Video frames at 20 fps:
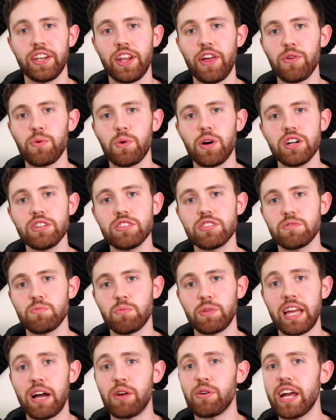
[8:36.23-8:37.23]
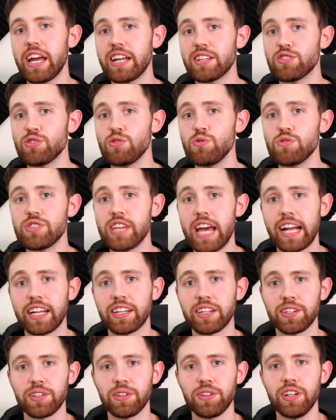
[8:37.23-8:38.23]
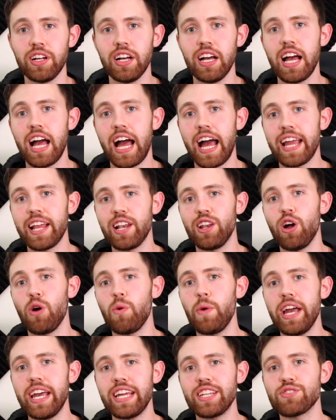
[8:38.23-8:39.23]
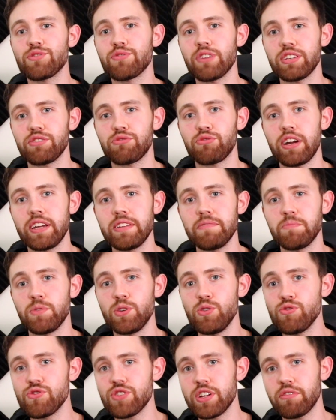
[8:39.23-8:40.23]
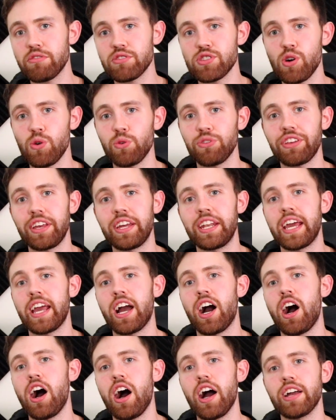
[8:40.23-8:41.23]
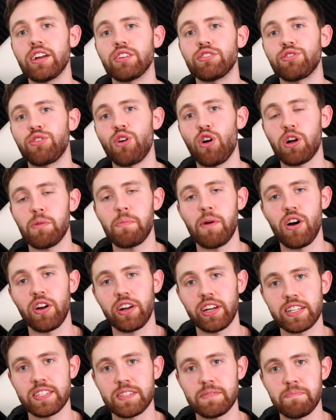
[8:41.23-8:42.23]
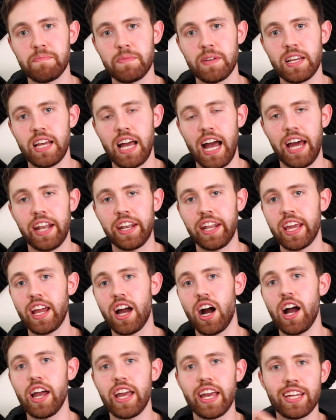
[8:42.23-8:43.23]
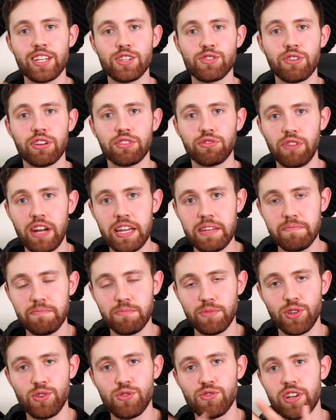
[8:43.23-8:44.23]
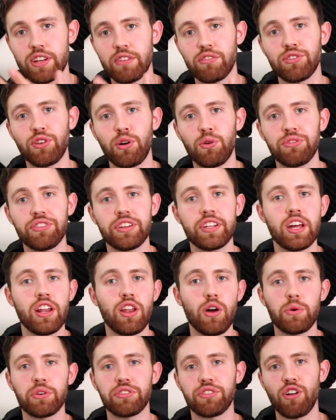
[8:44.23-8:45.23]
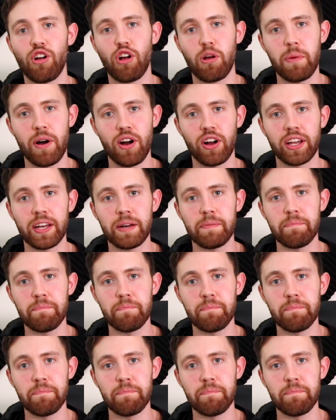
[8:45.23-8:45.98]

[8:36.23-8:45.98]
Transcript: other words, without getting too technical, a lower interest rate usually results in a higher stock market, and a higher interest rate usually results in a lower stock market.